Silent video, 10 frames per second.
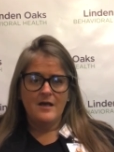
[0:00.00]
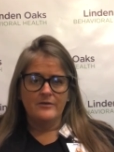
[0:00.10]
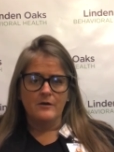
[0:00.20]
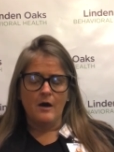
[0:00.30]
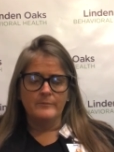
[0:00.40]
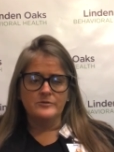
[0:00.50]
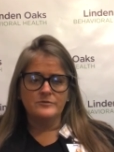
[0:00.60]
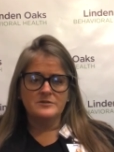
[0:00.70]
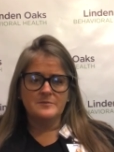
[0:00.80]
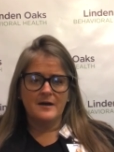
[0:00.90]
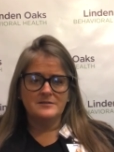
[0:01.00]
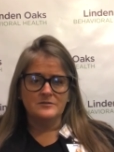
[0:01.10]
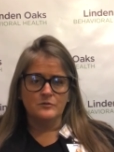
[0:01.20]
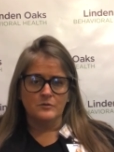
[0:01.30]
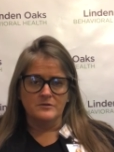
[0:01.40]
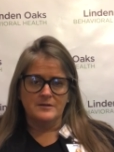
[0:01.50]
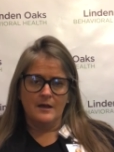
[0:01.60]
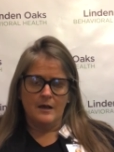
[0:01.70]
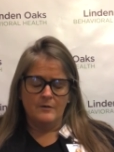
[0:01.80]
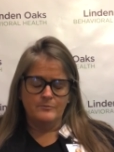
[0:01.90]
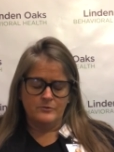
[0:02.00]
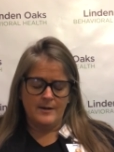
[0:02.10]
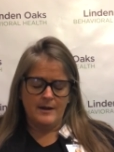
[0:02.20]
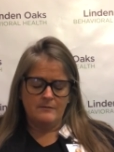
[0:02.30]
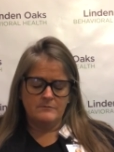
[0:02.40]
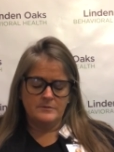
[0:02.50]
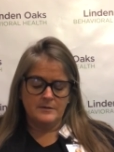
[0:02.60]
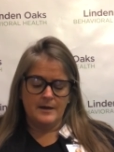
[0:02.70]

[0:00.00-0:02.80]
the calming response, in order to help ground.